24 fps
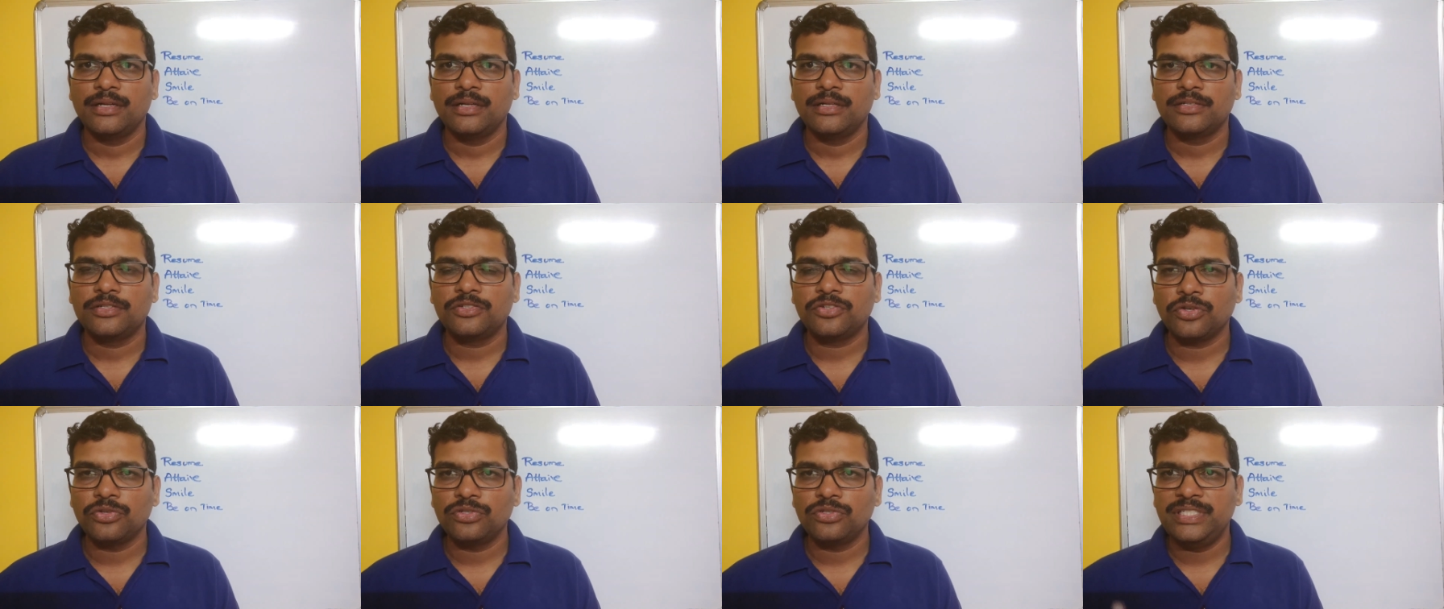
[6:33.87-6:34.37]

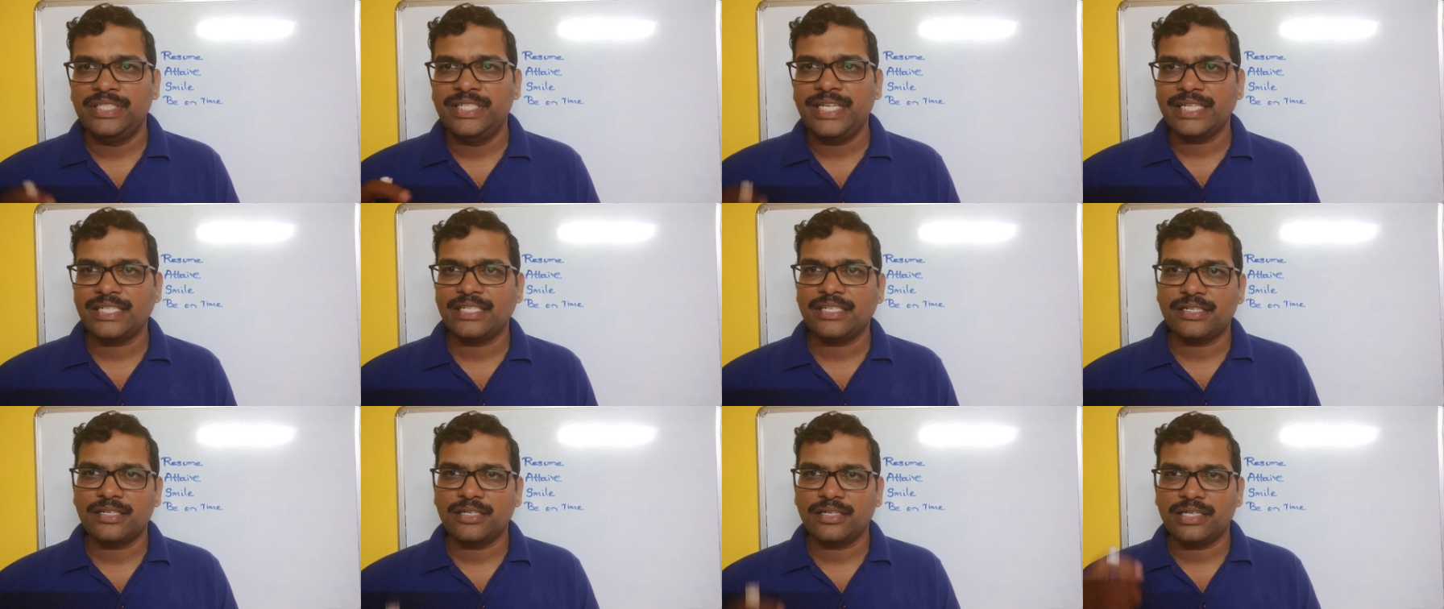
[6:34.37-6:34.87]
So
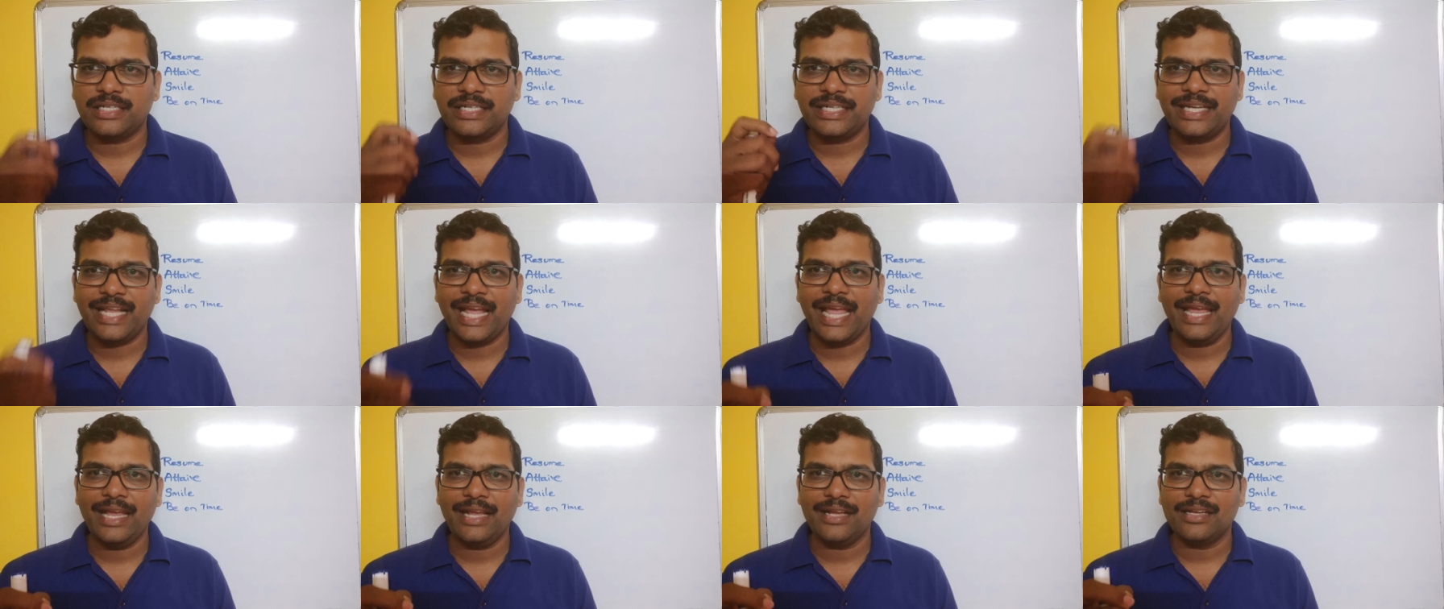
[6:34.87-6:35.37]
just
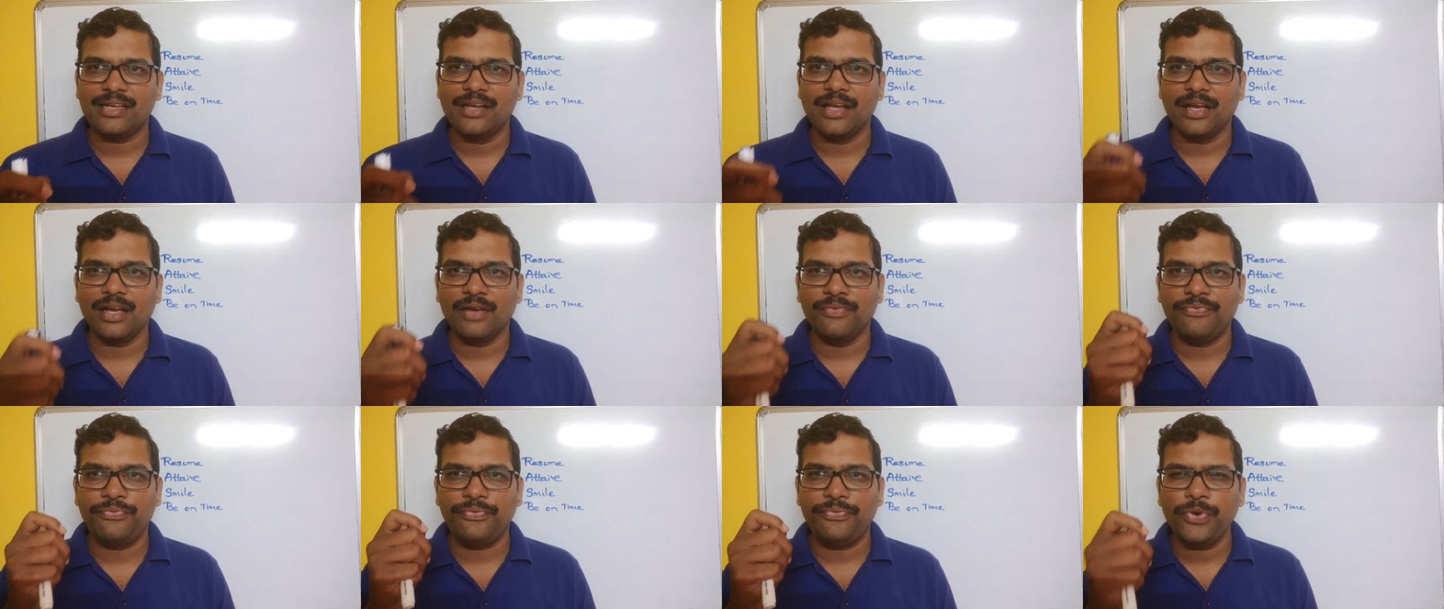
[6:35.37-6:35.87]
take
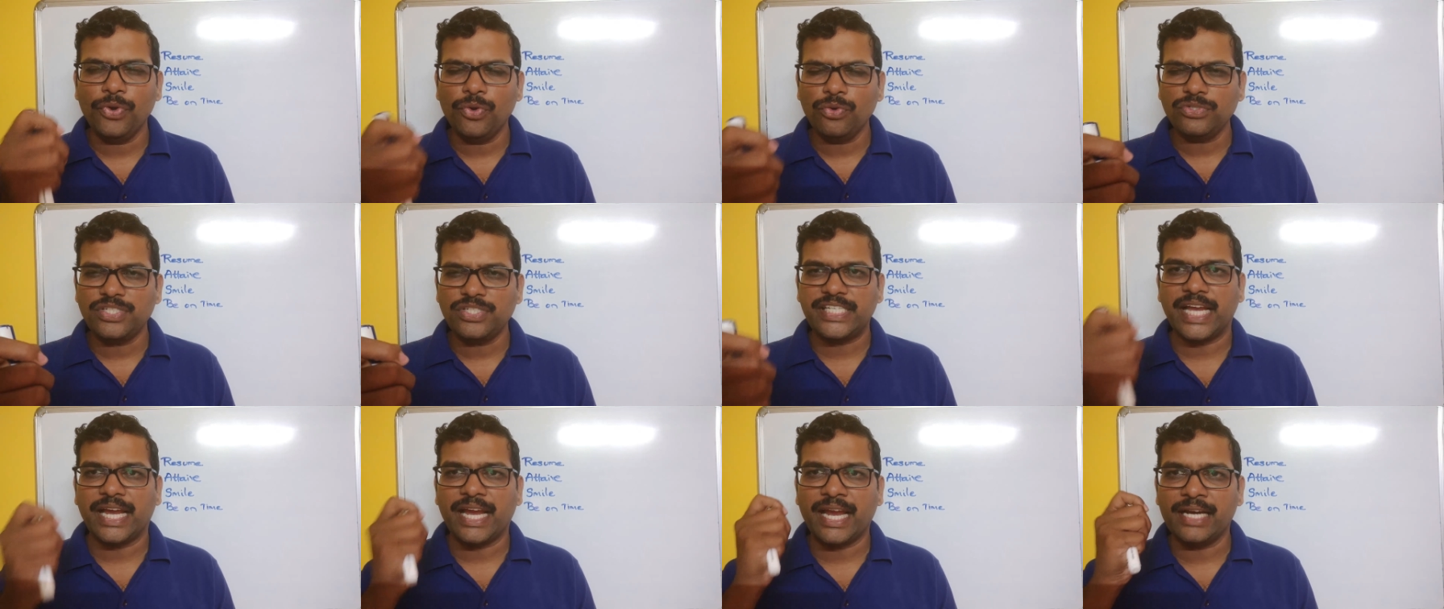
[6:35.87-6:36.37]
a few
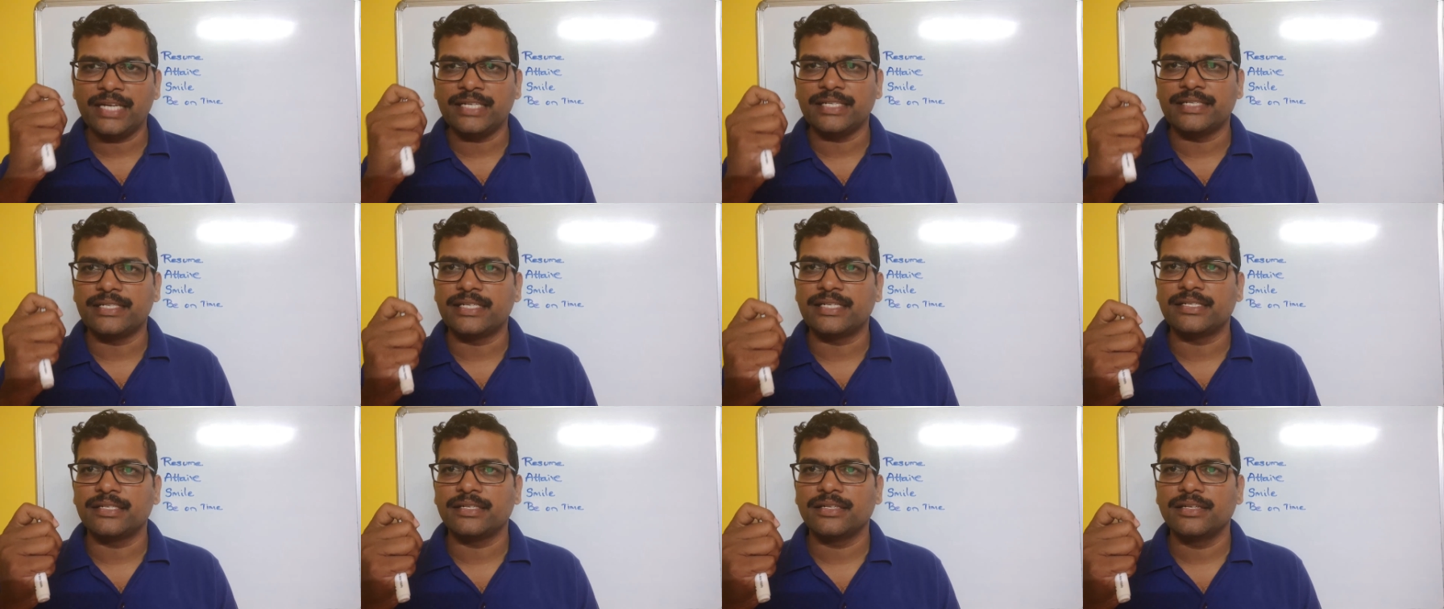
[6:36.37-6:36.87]

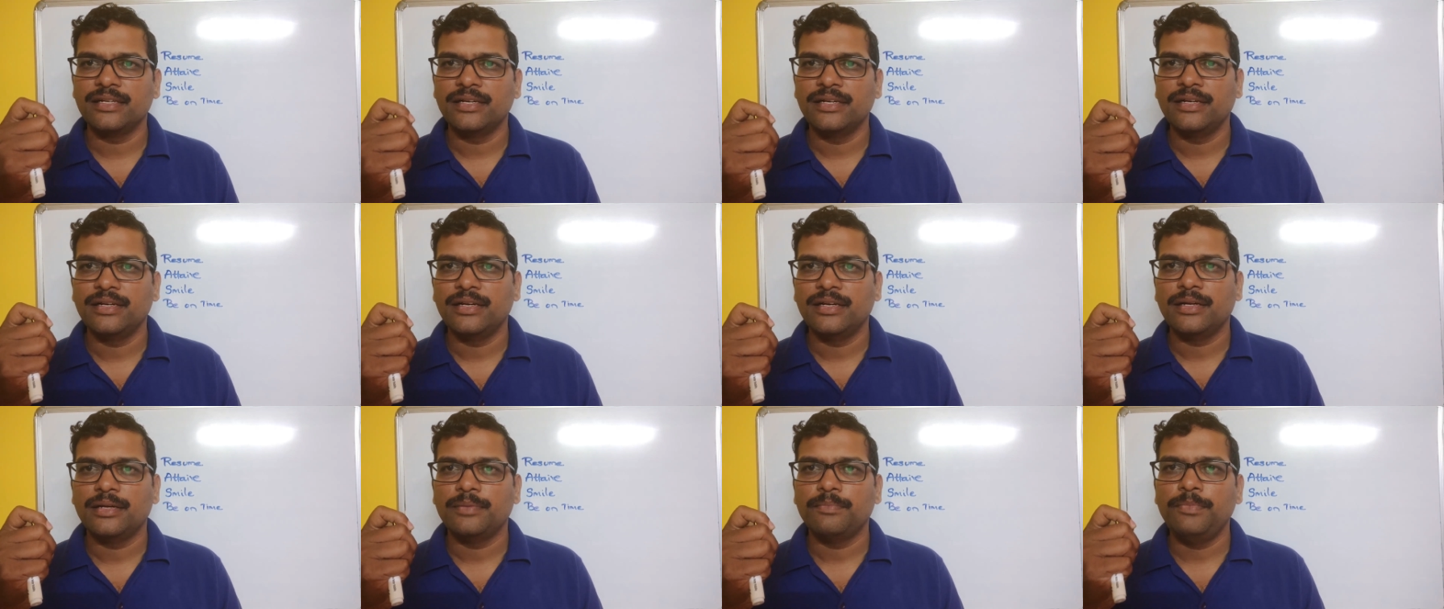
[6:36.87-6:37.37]
seconds
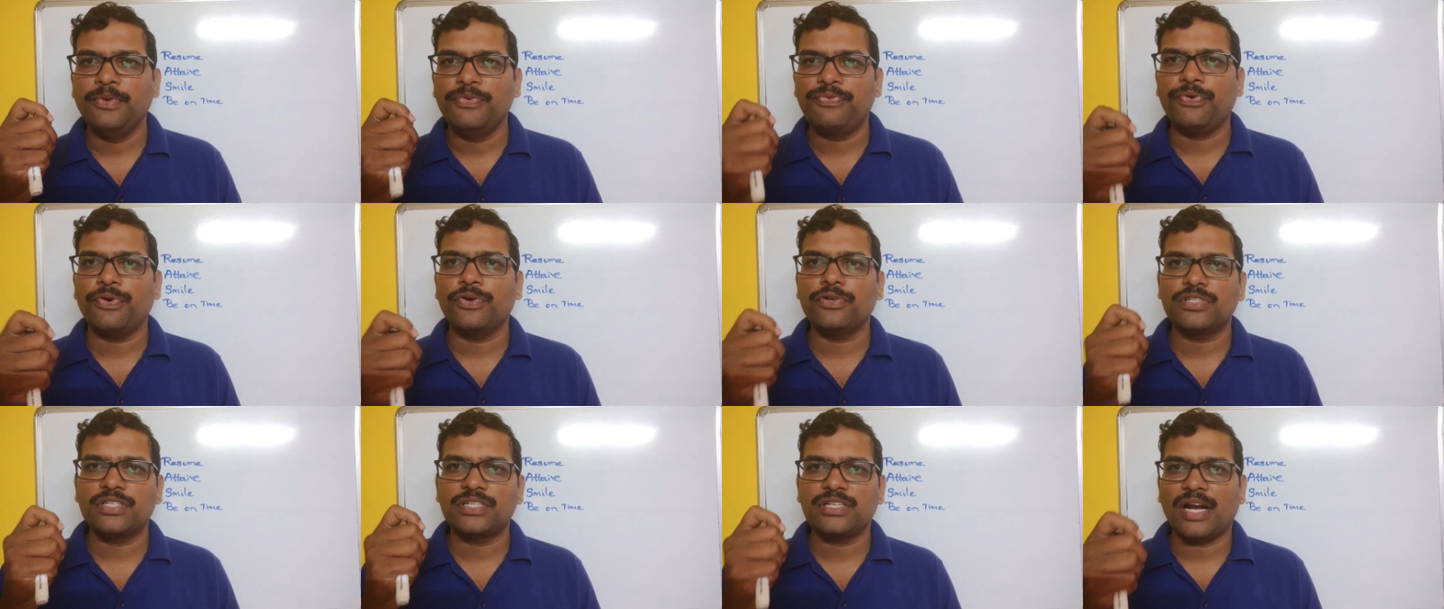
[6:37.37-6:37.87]

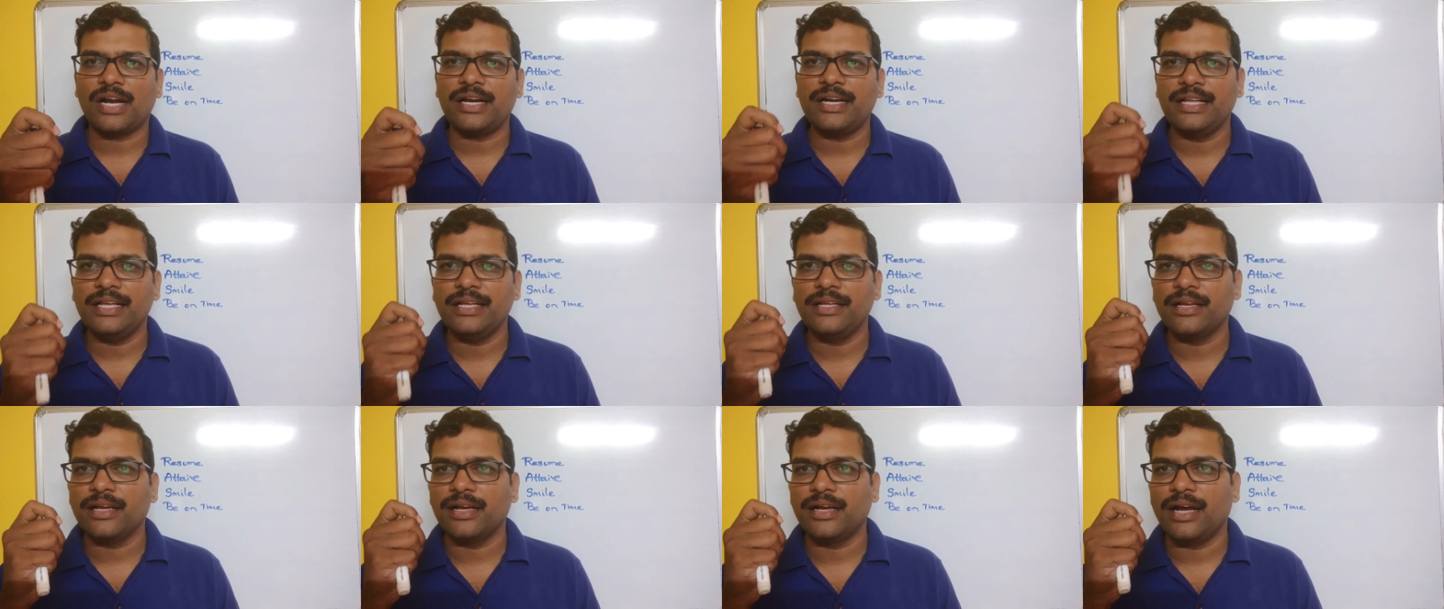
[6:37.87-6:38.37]
before
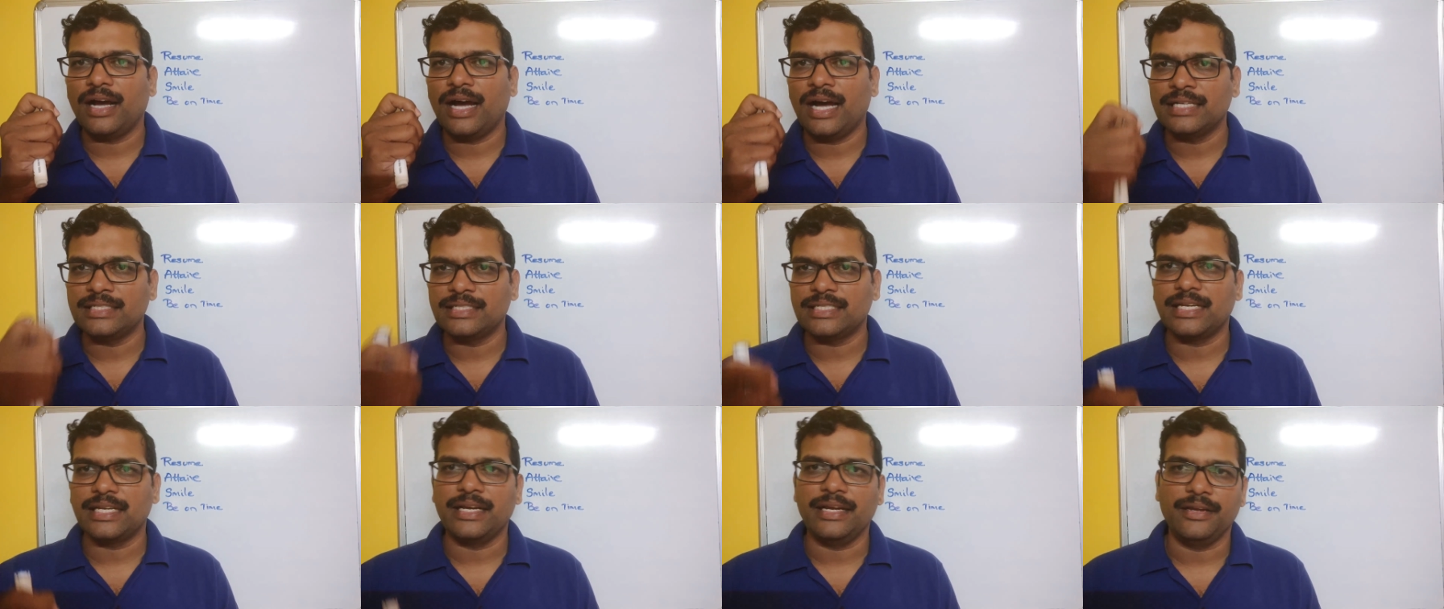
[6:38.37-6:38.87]
starting
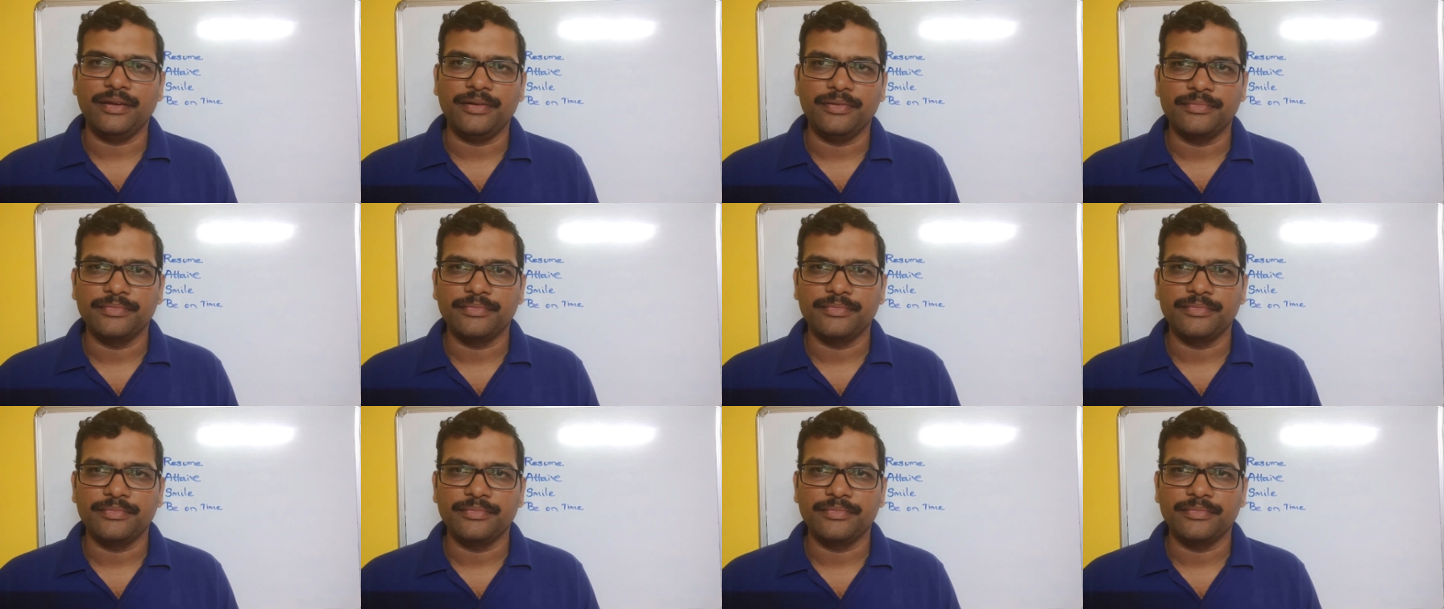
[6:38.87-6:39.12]
answering.